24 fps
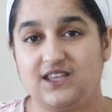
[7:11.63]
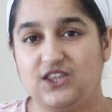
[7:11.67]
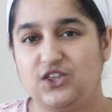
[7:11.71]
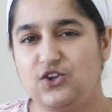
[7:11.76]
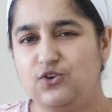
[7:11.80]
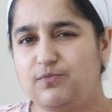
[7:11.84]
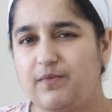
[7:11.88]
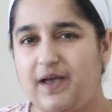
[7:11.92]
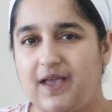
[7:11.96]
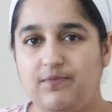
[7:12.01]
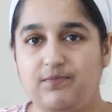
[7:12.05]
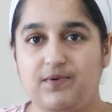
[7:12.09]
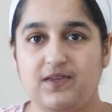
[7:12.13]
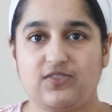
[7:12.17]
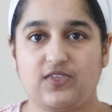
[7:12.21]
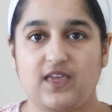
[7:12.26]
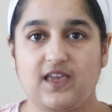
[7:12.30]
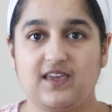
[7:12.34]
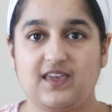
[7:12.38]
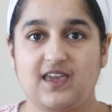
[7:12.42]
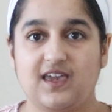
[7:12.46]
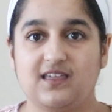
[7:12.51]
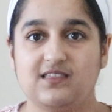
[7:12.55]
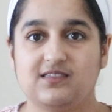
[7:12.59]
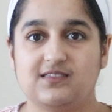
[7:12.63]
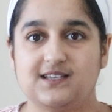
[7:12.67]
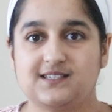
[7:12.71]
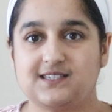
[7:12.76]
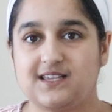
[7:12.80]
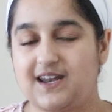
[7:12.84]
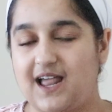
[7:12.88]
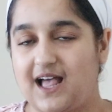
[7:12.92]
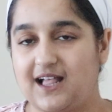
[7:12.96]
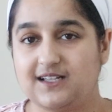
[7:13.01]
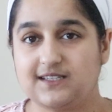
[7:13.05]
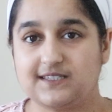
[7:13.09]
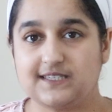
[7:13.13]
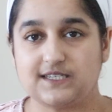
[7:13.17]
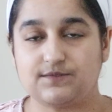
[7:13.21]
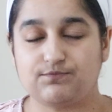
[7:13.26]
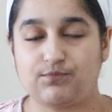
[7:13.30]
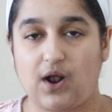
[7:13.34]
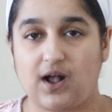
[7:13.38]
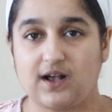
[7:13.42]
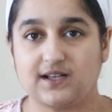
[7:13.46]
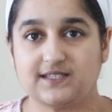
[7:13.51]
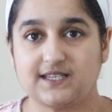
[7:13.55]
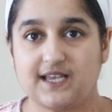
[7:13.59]
You might be thinking this analysis
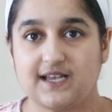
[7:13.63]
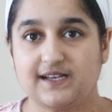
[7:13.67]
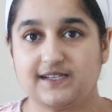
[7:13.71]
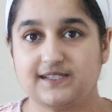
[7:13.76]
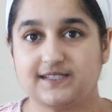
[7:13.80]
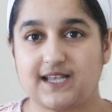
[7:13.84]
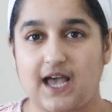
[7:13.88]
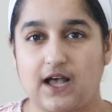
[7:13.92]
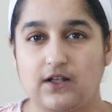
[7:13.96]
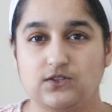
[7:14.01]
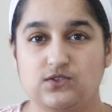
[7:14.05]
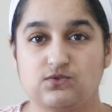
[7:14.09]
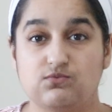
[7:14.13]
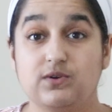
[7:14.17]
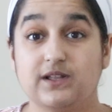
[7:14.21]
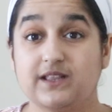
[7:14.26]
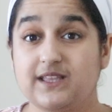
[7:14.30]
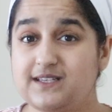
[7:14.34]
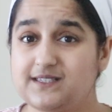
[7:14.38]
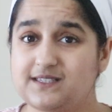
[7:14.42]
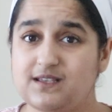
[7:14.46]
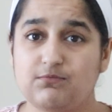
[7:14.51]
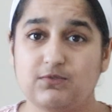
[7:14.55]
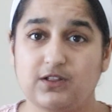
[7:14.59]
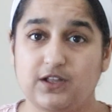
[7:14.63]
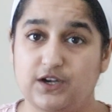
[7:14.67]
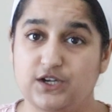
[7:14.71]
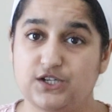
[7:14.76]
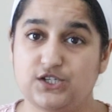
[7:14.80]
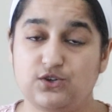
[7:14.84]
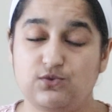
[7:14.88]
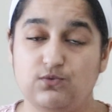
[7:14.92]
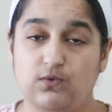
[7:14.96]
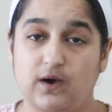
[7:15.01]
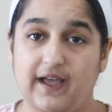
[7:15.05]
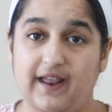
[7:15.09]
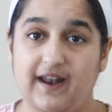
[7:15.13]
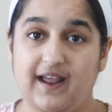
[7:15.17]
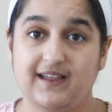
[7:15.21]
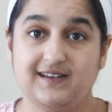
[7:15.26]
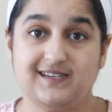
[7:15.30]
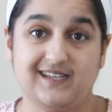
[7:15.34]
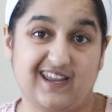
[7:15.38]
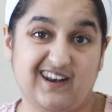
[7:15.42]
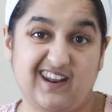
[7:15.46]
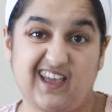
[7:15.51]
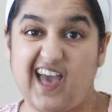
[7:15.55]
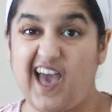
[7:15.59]
process sounds really similar to what a
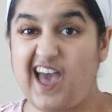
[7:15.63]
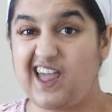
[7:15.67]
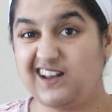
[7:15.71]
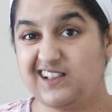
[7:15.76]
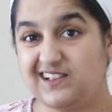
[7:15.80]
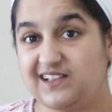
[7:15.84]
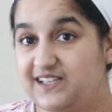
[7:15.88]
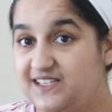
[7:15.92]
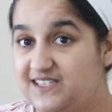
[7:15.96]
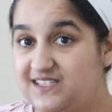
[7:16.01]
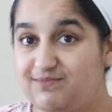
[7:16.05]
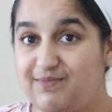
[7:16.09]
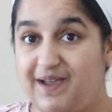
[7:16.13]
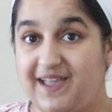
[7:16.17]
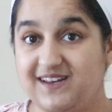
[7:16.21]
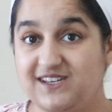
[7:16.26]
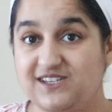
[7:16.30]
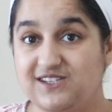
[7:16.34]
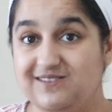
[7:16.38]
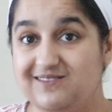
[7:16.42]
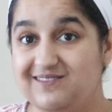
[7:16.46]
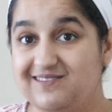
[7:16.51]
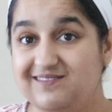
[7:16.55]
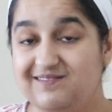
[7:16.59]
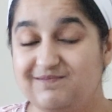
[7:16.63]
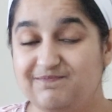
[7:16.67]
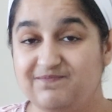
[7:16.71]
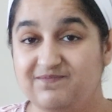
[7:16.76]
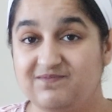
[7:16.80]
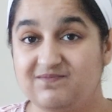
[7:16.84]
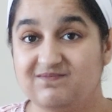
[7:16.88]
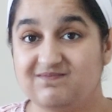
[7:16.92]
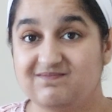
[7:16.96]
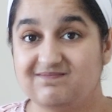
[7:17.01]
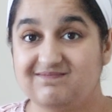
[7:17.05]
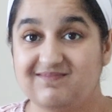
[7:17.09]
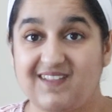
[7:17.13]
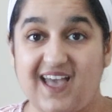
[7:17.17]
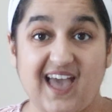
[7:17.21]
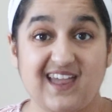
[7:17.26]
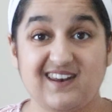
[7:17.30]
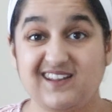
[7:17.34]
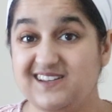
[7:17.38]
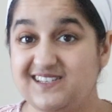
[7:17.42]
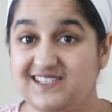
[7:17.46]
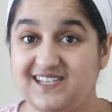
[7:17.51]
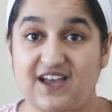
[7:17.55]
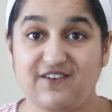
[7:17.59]
data analyst might do, and
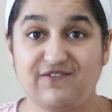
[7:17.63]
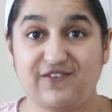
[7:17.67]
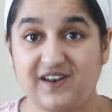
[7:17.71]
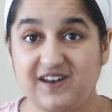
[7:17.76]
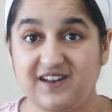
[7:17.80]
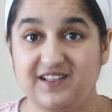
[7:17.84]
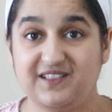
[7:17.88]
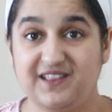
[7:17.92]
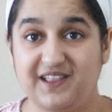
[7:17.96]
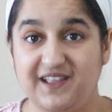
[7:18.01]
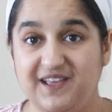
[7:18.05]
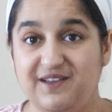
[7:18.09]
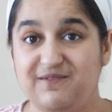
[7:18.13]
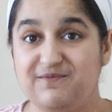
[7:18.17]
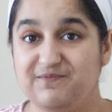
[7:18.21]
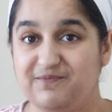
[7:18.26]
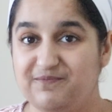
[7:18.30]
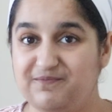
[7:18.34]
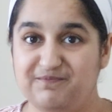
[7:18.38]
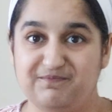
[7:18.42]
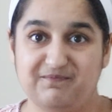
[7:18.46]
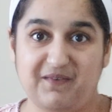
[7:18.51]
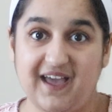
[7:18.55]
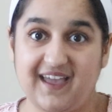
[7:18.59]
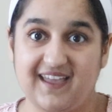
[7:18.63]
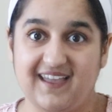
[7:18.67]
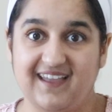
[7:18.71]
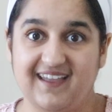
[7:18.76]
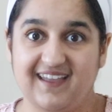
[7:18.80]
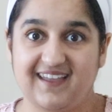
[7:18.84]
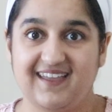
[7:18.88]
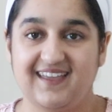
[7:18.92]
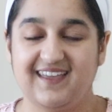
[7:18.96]
it definitely might.